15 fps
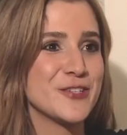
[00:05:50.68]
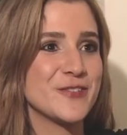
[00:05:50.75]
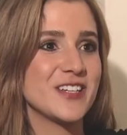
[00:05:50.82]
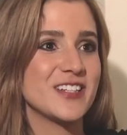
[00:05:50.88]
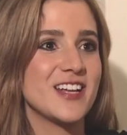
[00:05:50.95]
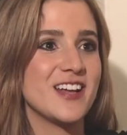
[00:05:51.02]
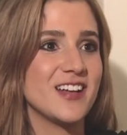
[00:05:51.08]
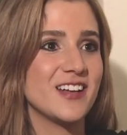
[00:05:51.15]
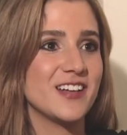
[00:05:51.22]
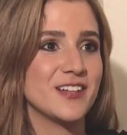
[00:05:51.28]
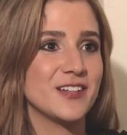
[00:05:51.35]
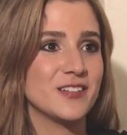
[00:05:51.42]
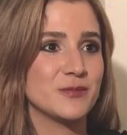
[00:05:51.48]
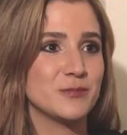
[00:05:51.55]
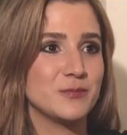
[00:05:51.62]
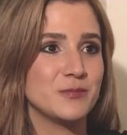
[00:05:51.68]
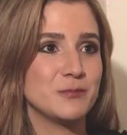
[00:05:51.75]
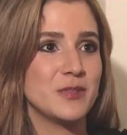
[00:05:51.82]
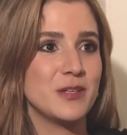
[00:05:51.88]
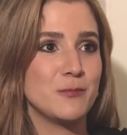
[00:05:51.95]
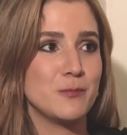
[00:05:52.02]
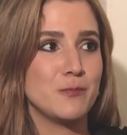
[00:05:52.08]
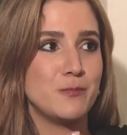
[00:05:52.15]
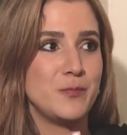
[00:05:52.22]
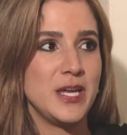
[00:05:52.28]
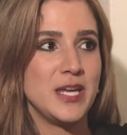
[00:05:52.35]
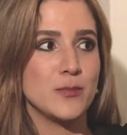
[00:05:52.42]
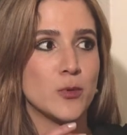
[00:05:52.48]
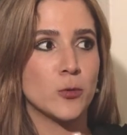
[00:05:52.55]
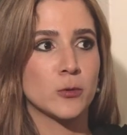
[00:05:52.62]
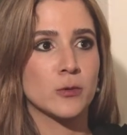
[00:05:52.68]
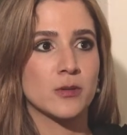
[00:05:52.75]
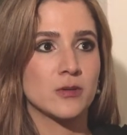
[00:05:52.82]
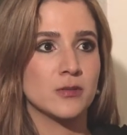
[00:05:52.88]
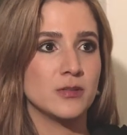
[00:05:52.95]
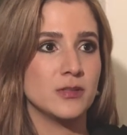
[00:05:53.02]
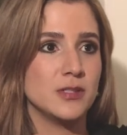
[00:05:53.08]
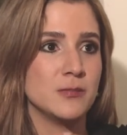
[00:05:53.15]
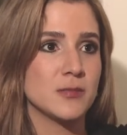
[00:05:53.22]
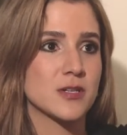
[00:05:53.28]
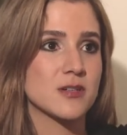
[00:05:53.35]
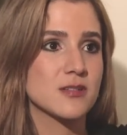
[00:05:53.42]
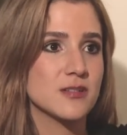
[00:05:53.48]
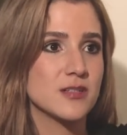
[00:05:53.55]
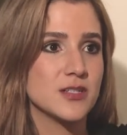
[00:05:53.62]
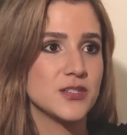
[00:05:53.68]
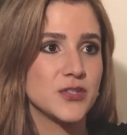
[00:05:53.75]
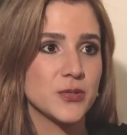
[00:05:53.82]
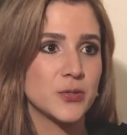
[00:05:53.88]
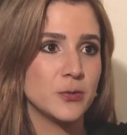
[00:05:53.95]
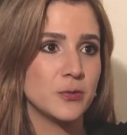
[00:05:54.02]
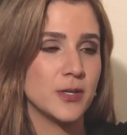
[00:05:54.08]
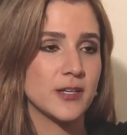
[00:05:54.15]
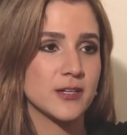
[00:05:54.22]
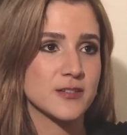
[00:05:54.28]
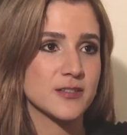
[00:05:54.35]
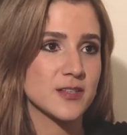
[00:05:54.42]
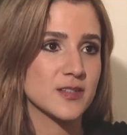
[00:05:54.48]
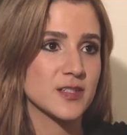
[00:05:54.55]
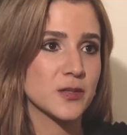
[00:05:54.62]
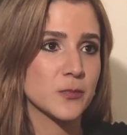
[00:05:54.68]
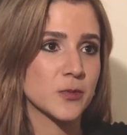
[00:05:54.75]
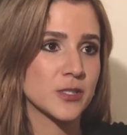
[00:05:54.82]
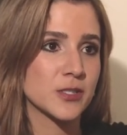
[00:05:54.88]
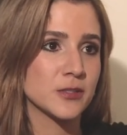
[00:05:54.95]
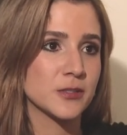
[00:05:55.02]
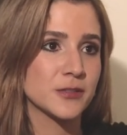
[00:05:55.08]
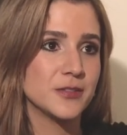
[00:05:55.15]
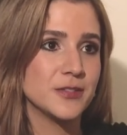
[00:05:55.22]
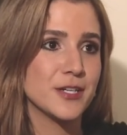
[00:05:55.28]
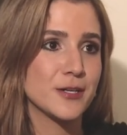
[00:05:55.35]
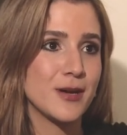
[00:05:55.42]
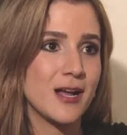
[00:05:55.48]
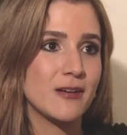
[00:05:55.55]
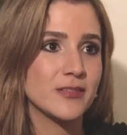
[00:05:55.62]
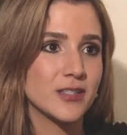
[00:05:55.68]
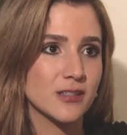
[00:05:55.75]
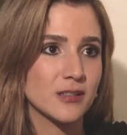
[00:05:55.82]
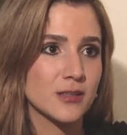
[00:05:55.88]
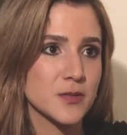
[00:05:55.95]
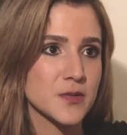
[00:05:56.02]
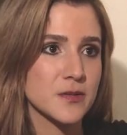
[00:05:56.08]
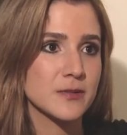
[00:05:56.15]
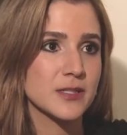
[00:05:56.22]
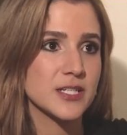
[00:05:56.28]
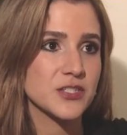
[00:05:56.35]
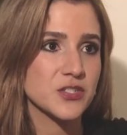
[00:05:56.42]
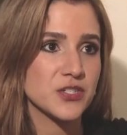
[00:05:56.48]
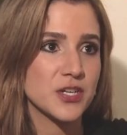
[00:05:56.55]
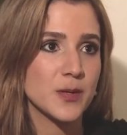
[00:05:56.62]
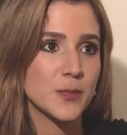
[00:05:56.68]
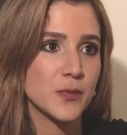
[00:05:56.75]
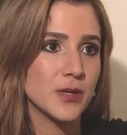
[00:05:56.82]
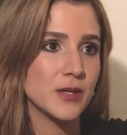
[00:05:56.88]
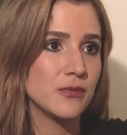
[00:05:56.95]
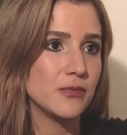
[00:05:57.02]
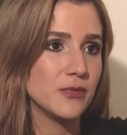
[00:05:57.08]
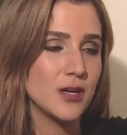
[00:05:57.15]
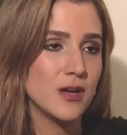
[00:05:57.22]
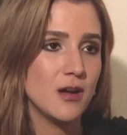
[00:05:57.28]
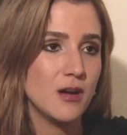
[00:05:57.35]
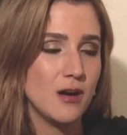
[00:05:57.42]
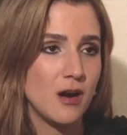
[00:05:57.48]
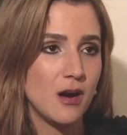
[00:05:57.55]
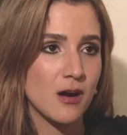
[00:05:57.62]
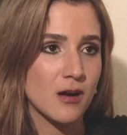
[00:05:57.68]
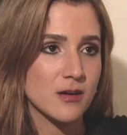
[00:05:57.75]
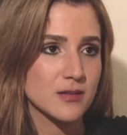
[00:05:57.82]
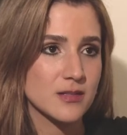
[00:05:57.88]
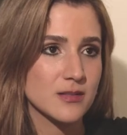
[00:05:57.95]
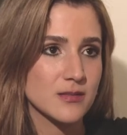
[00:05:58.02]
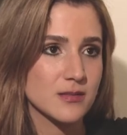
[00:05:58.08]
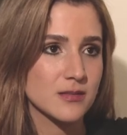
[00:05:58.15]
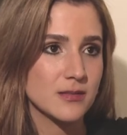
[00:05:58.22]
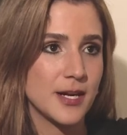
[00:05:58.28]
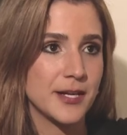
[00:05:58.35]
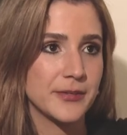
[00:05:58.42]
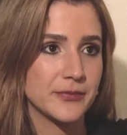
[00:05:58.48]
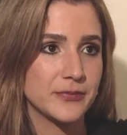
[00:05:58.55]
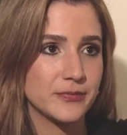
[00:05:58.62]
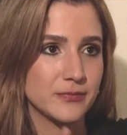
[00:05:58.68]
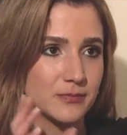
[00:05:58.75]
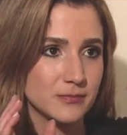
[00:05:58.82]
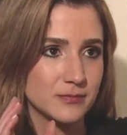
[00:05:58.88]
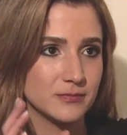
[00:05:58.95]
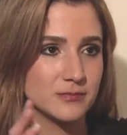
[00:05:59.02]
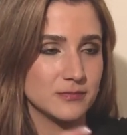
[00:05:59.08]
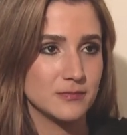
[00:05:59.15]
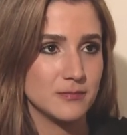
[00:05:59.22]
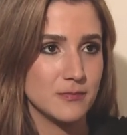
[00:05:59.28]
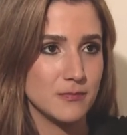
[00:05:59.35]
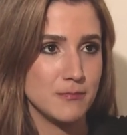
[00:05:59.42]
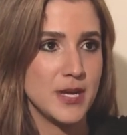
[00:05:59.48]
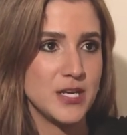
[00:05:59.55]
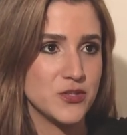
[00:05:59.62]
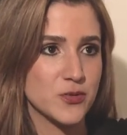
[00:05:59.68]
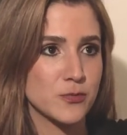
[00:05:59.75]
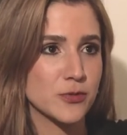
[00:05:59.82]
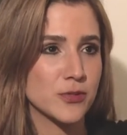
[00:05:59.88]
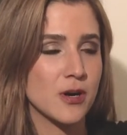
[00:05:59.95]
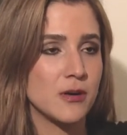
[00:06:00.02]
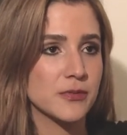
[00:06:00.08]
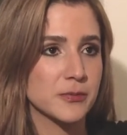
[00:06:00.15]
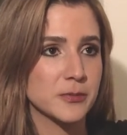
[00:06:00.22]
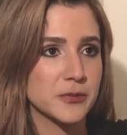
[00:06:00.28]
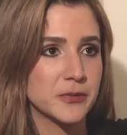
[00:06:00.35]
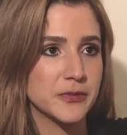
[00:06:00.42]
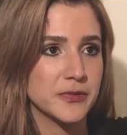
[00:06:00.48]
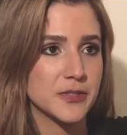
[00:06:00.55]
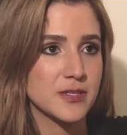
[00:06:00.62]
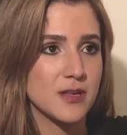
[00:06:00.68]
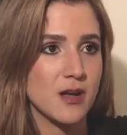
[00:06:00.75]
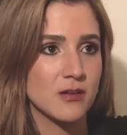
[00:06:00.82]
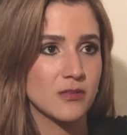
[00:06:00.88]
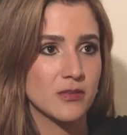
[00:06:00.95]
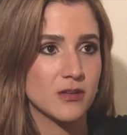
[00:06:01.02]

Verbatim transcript: you think that being more immersed into an artistic world, you know, having a closer relationship with arts kind of made you more comfortable with yourself?